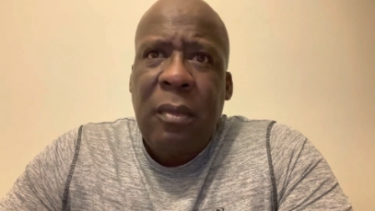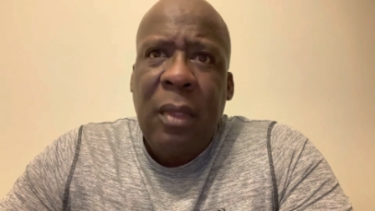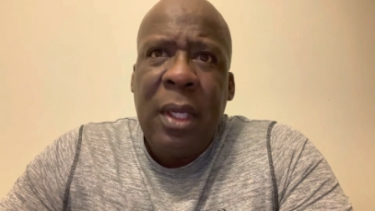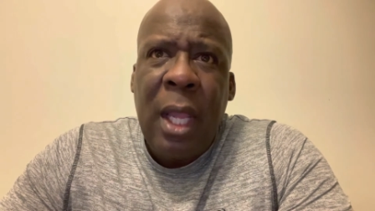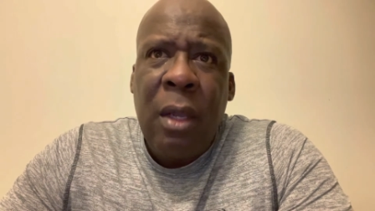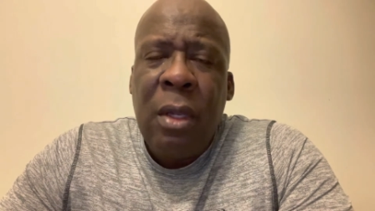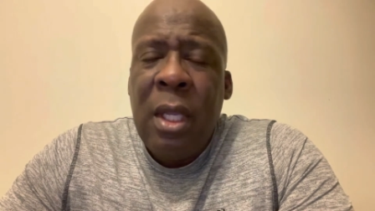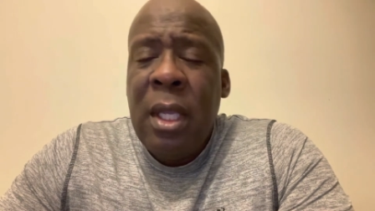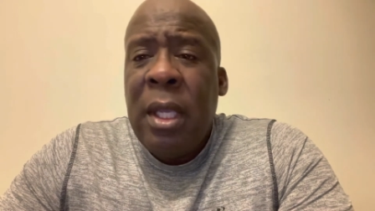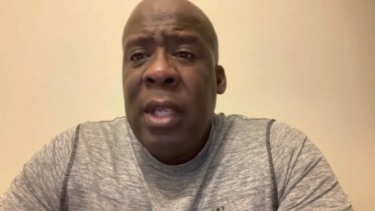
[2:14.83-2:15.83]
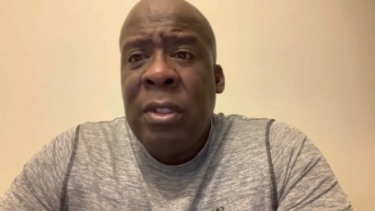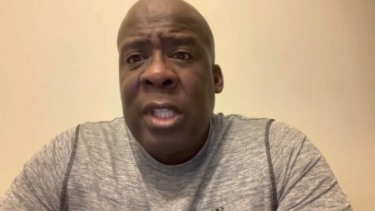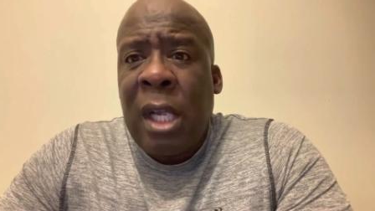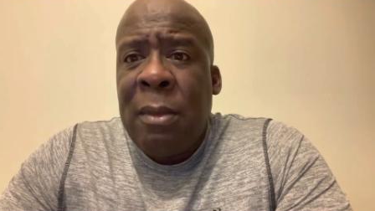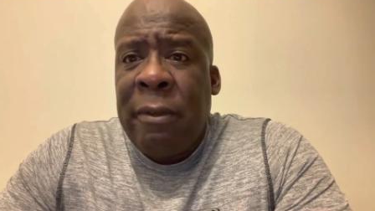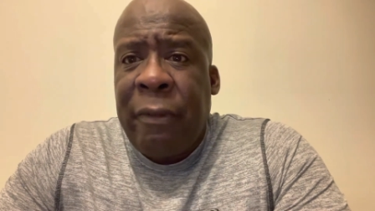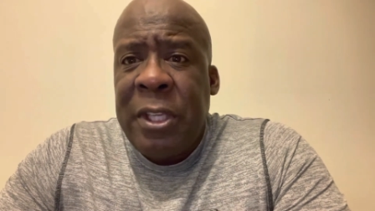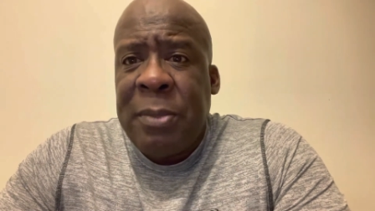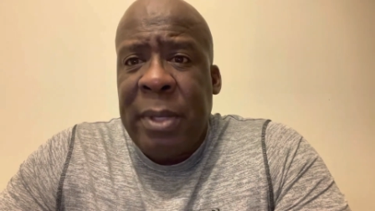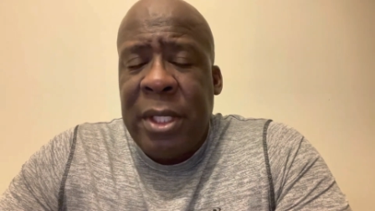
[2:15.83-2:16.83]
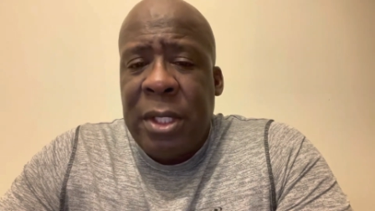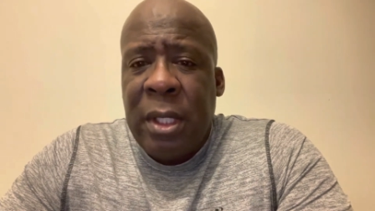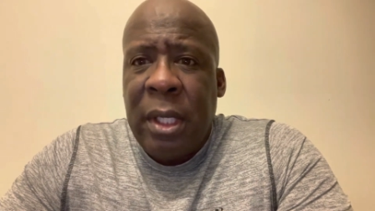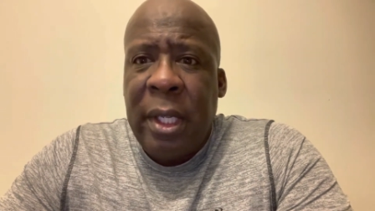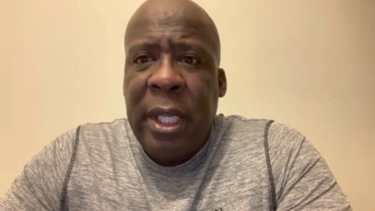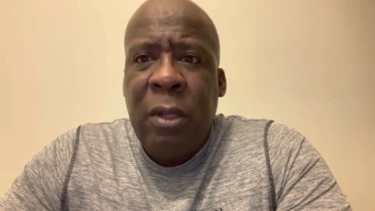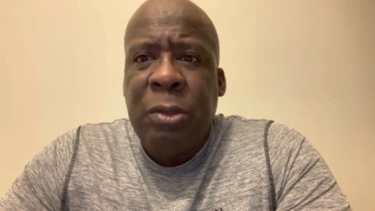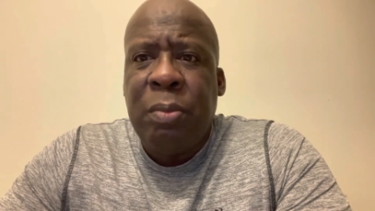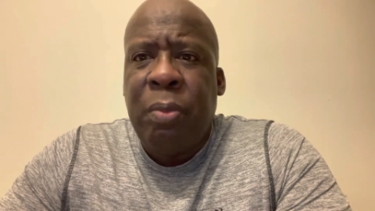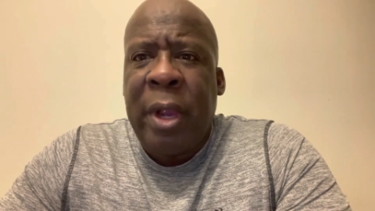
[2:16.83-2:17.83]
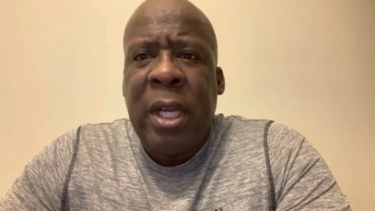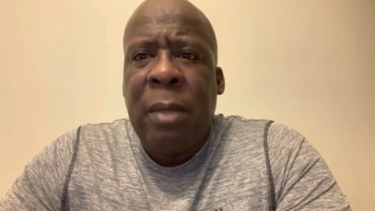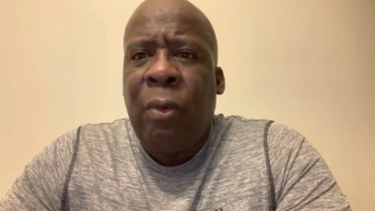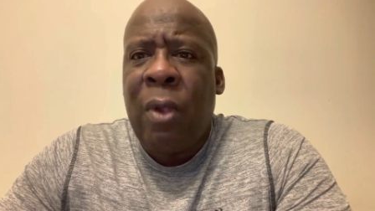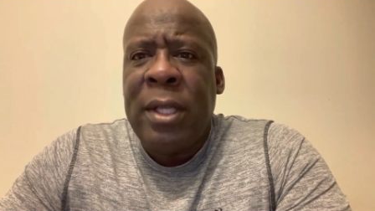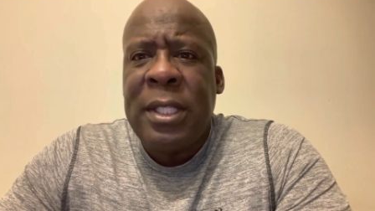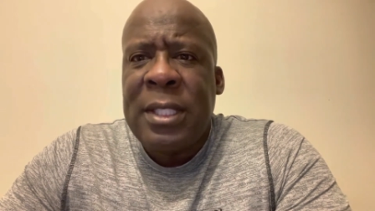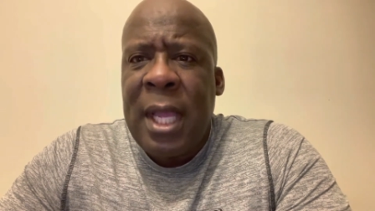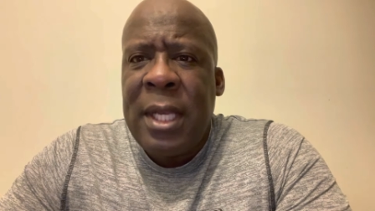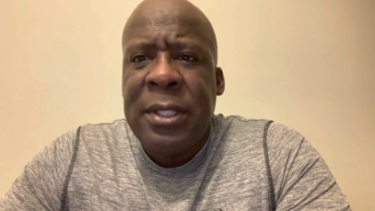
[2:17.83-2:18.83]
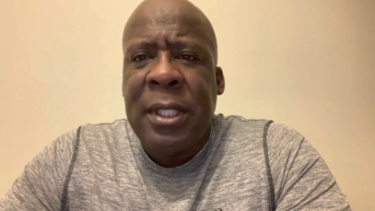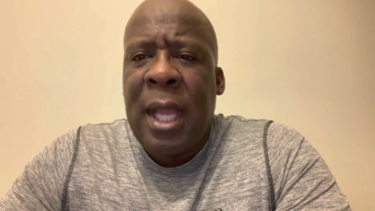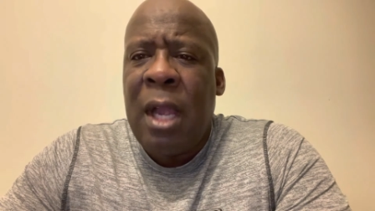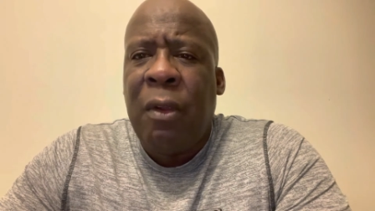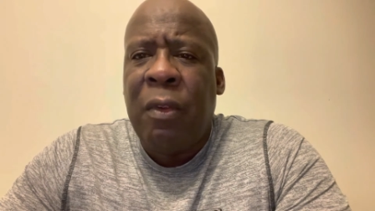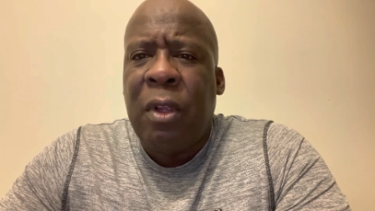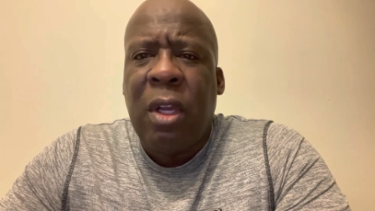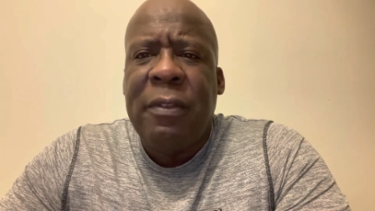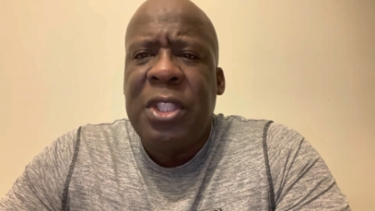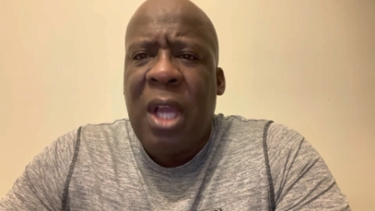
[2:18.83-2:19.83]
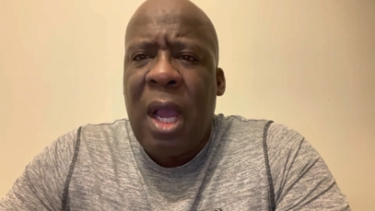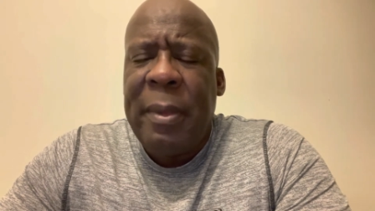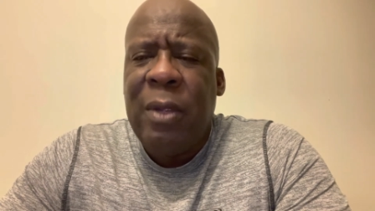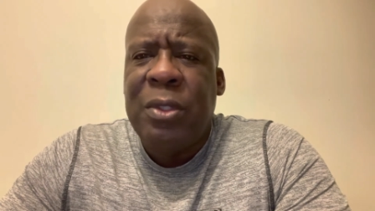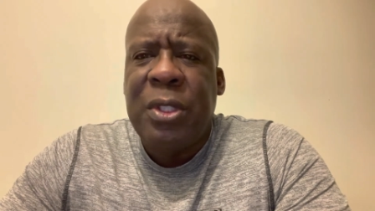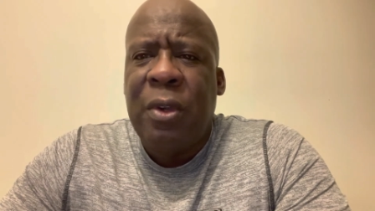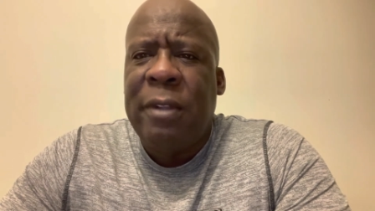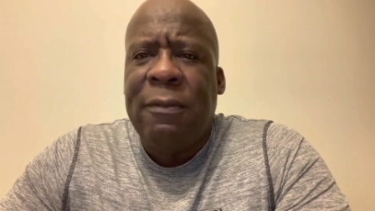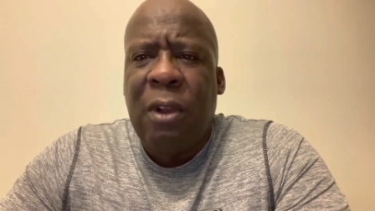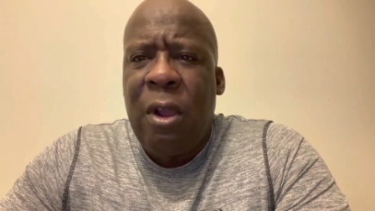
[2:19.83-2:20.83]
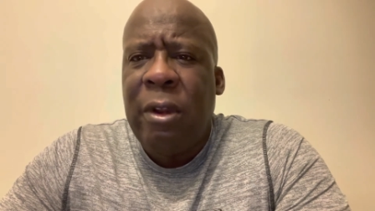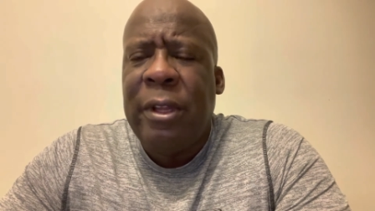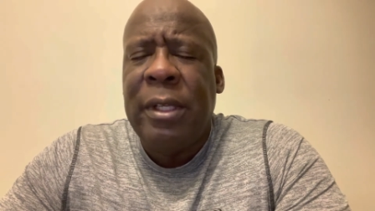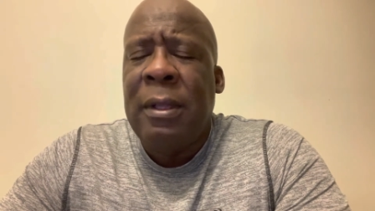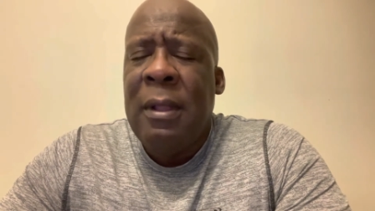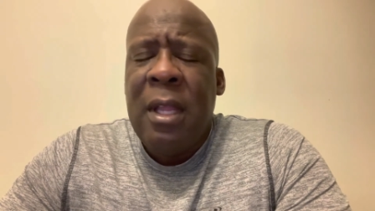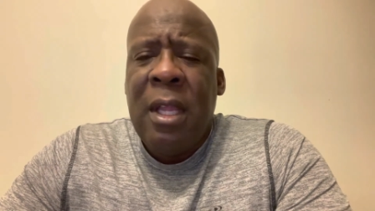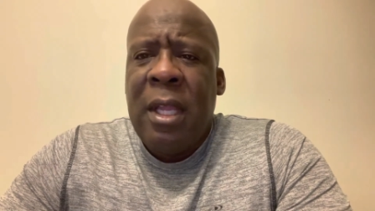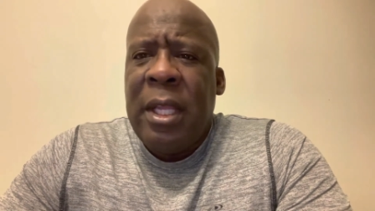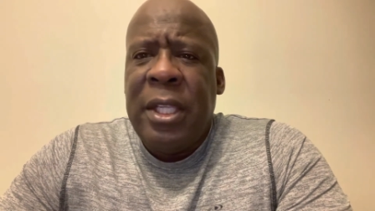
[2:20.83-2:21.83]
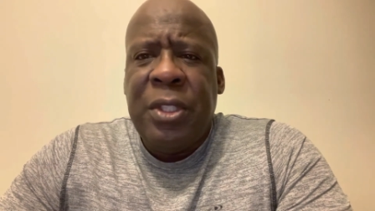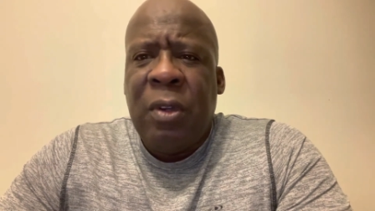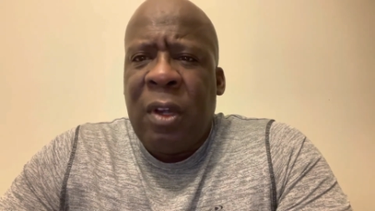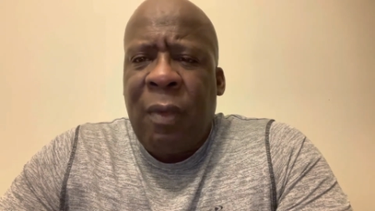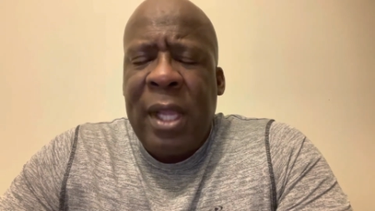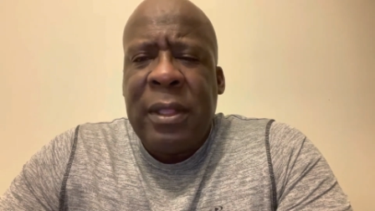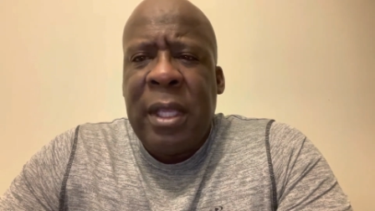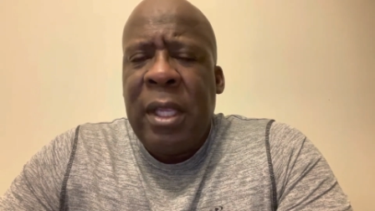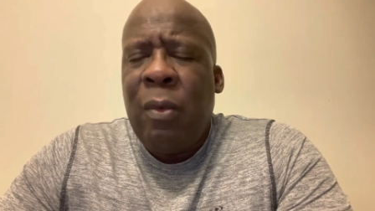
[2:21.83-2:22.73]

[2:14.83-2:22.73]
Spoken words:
Now, he was talking about free speech, and he was bringing up Ron DeSantis and how good of a job he was doing in Florida, and he's doing the right thing.